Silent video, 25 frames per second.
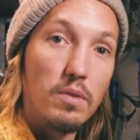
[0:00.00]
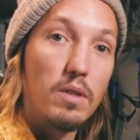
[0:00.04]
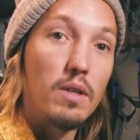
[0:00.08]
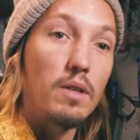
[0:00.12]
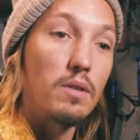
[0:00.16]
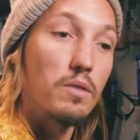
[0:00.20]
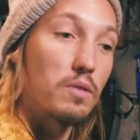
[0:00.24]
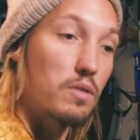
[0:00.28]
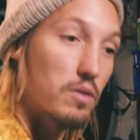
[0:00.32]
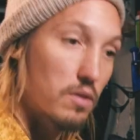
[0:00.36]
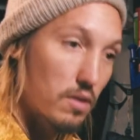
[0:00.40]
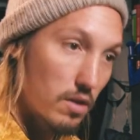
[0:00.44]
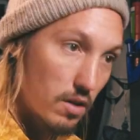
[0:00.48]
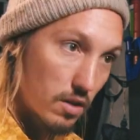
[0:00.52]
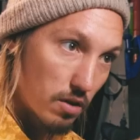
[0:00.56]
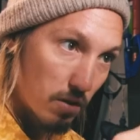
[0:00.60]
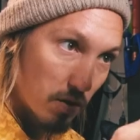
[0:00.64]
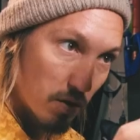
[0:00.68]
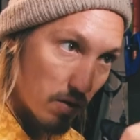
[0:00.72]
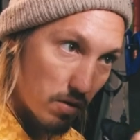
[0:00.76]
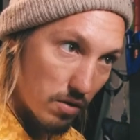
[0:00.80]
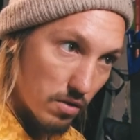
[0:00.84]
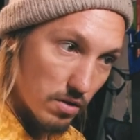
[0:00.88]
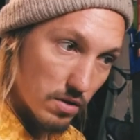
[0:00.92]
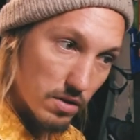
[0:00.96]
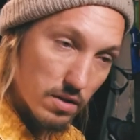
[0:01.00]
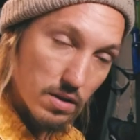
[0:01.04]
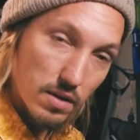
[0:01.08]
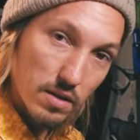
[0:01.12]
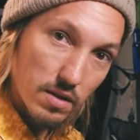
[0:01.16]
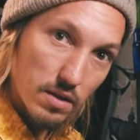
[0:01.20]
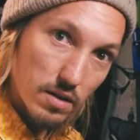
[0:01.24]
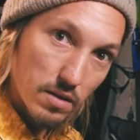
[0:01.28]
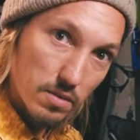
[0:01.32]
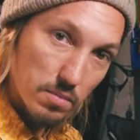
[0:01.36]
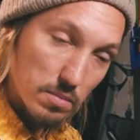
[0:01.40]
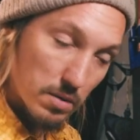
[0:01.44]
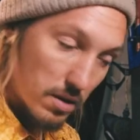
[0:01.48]
There's a noise in
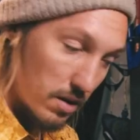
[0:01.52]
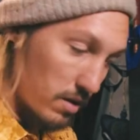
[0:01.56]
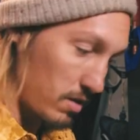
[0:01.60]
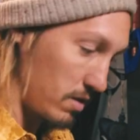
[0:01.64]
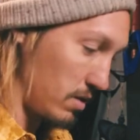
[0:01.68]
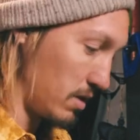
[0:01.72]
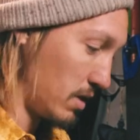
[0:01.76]
this one.